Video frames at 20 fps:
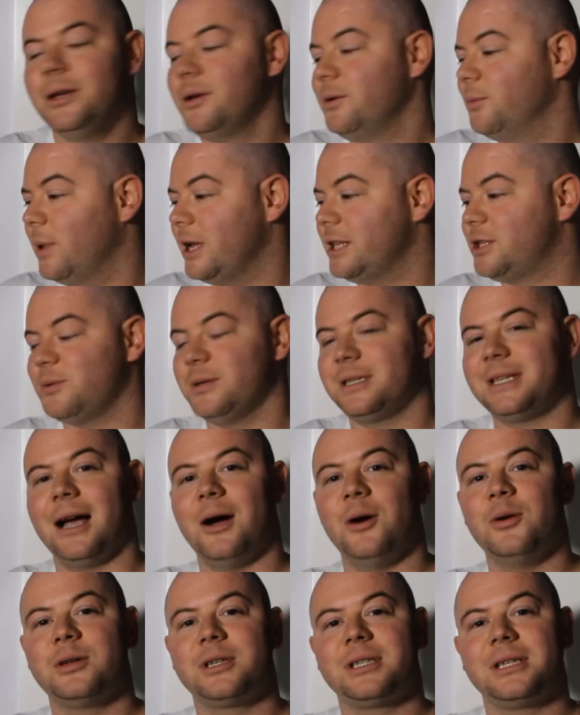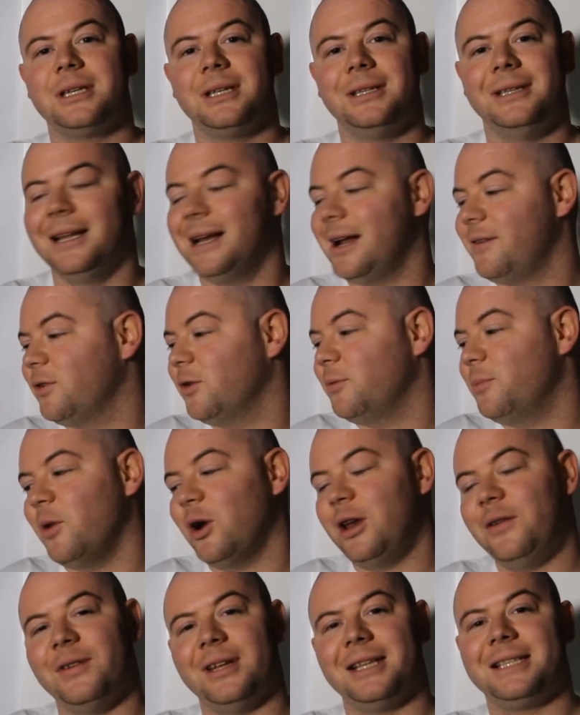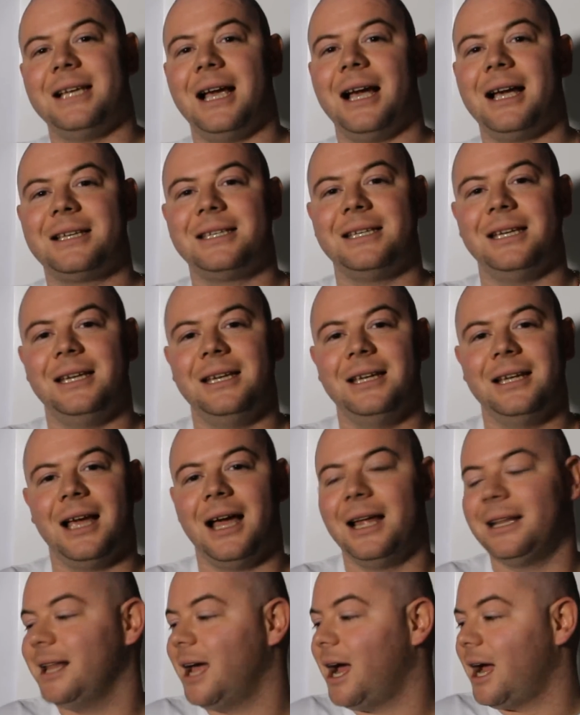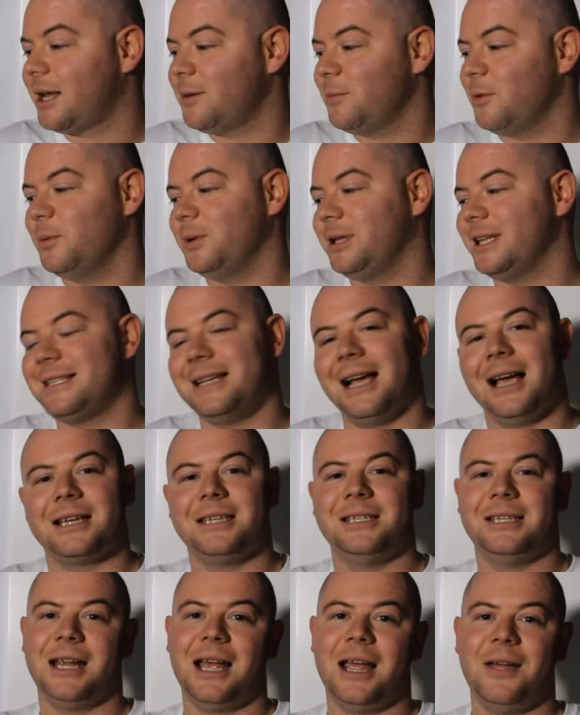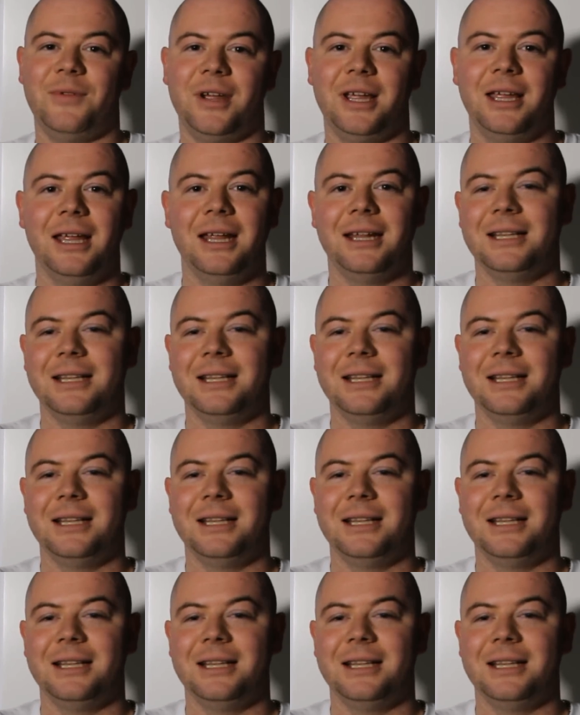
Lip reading: went to his house. Didn't have enough money for the taxi. I had an argument with the taxi driver.